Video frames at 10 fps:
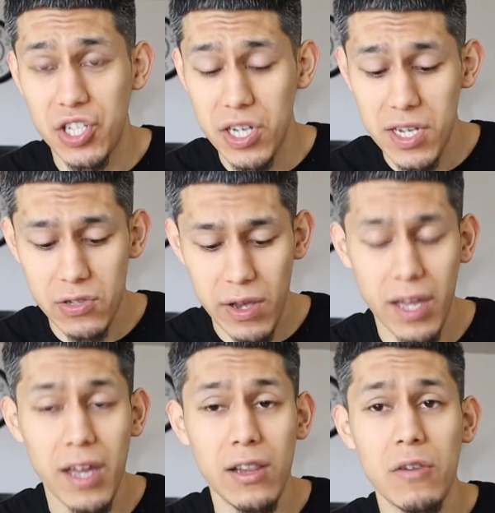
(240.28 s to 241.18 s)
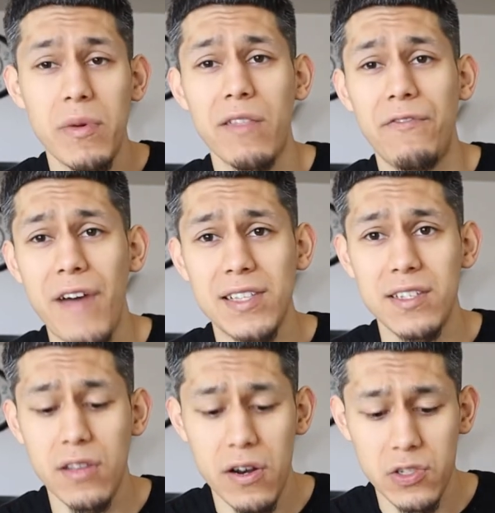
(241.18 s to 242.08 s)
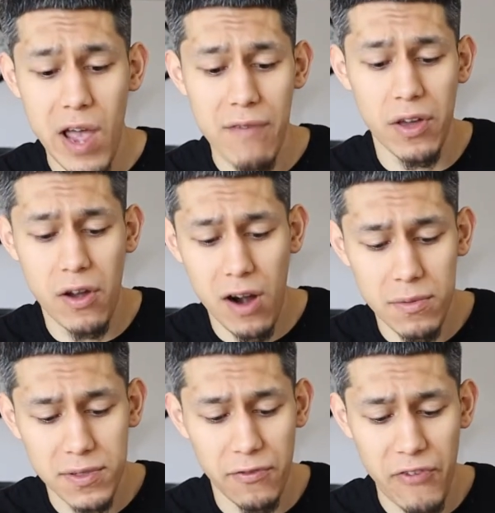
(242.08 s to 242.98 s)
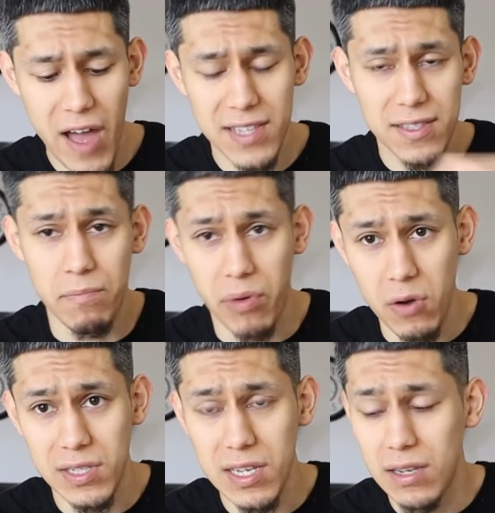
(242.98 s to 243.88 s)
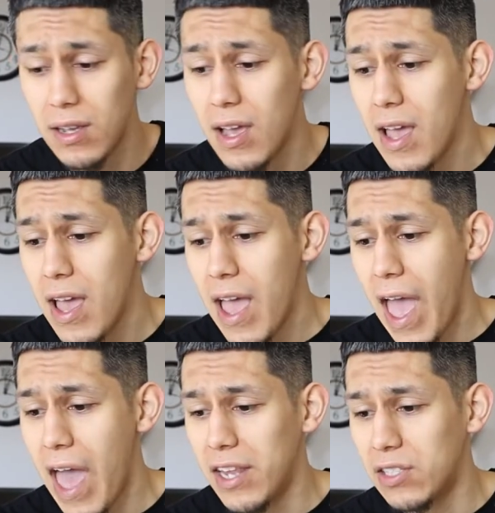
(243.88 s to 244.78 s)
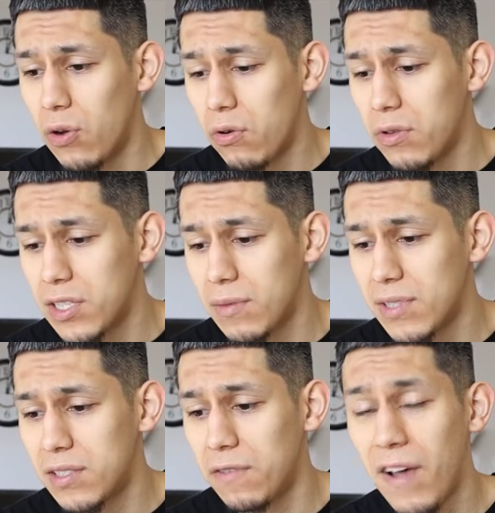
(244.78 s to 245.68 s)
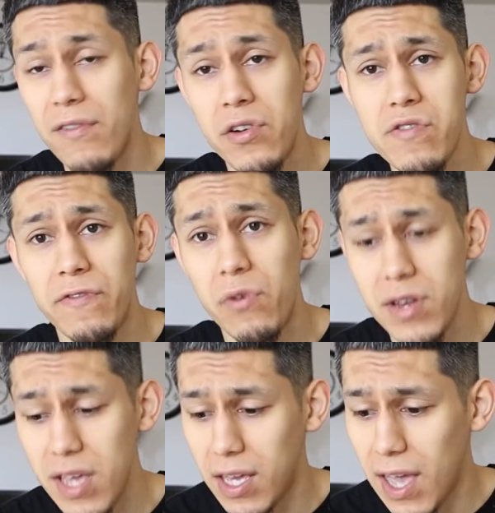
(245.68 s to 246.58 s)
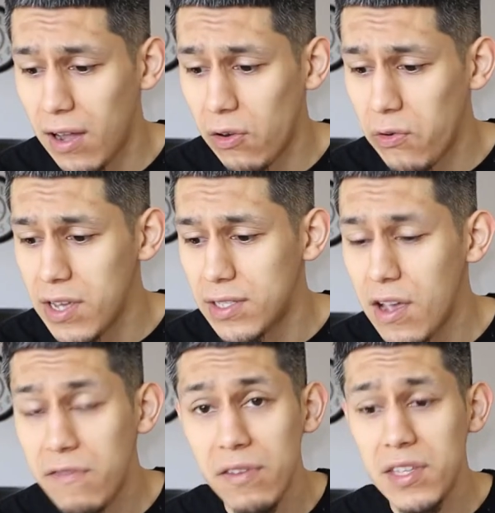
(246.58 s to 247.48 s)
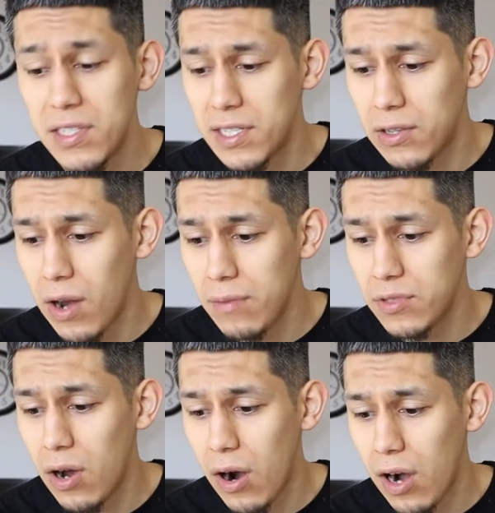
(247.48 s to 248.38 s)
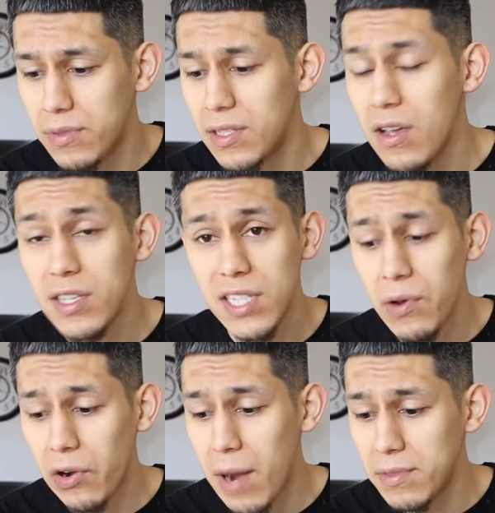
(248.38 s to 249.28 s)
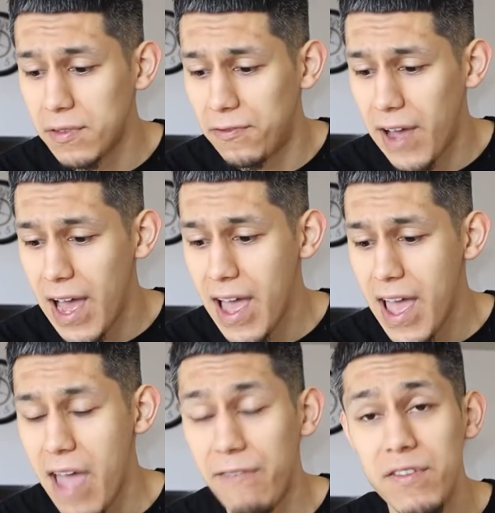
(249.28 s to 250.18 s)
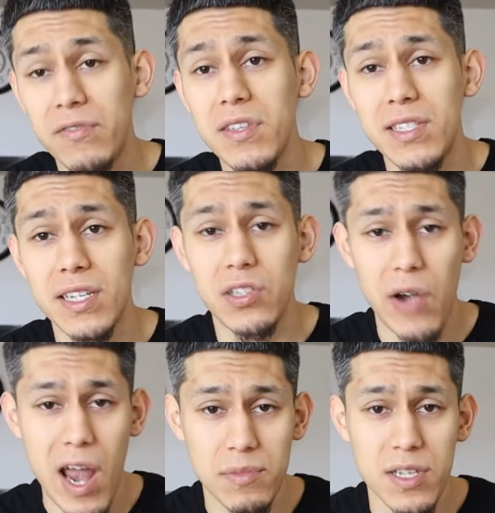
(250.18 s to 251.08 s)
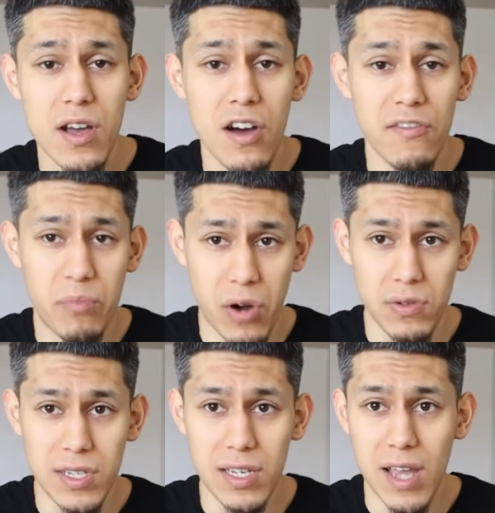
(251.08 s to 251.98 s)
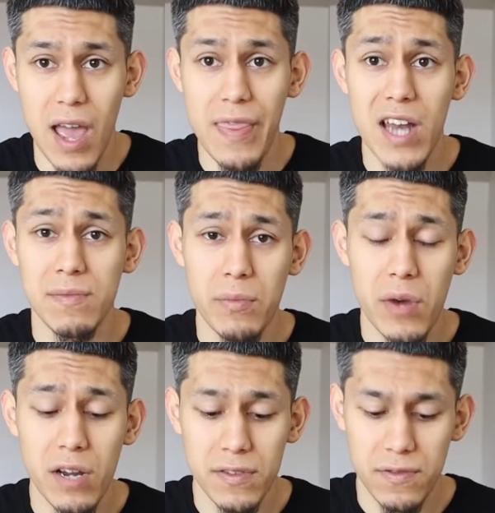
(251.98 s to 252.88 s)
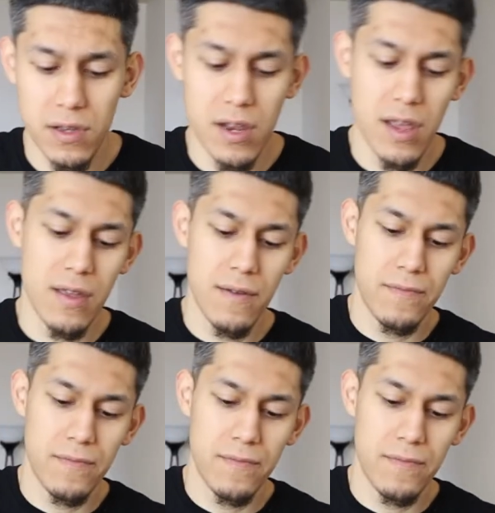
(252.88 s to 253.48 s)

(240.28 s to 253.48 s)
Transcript: cheese so I can get a little bit of the fats in there. So I have the carbs, the fats, the protein. And in total, this comes out to 548 calories, 56 grams carbs, 7 grams of fat, and 56 grams of protein. And that is my breakfast for the day.